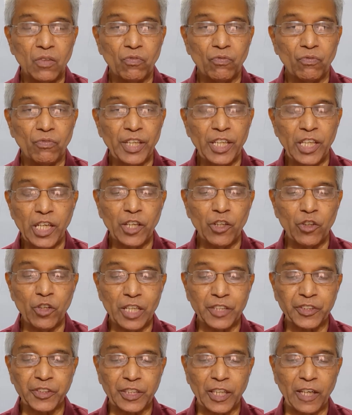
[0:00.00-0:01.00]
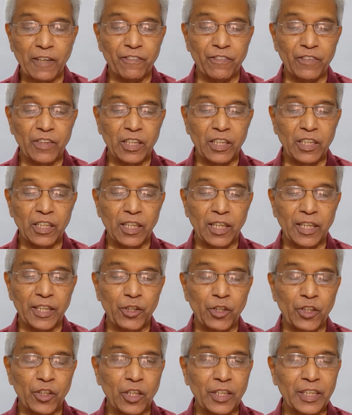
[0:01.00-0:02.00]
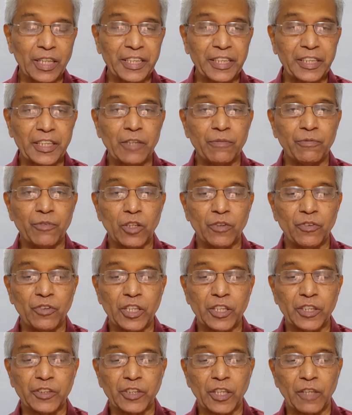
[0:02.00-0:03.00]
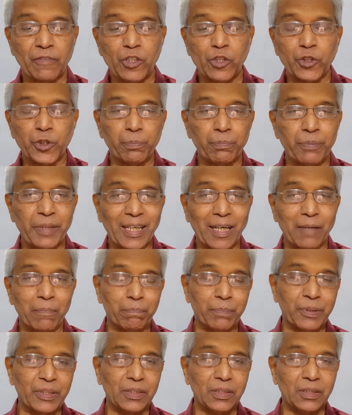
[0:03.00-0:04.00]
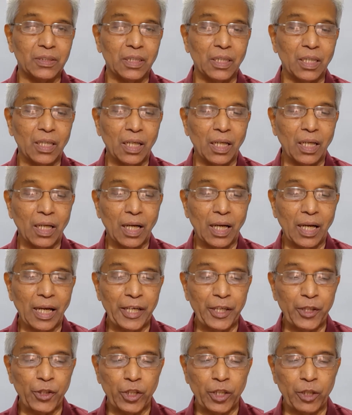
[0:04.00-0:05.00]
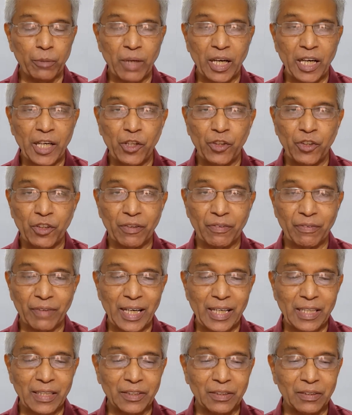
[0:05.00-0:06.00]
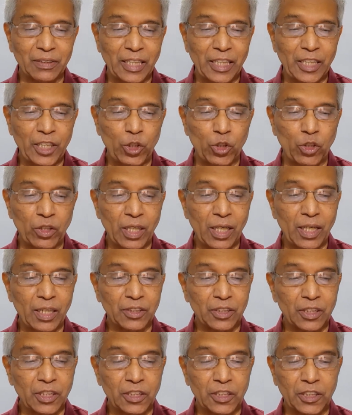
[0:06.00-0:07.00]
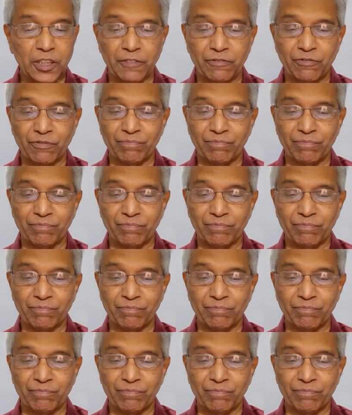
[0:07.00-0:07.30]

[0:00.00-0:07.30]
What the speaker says: When you are yourself and you are not ashamed of yourself, you speak up and you demand your rights, then you are assertive.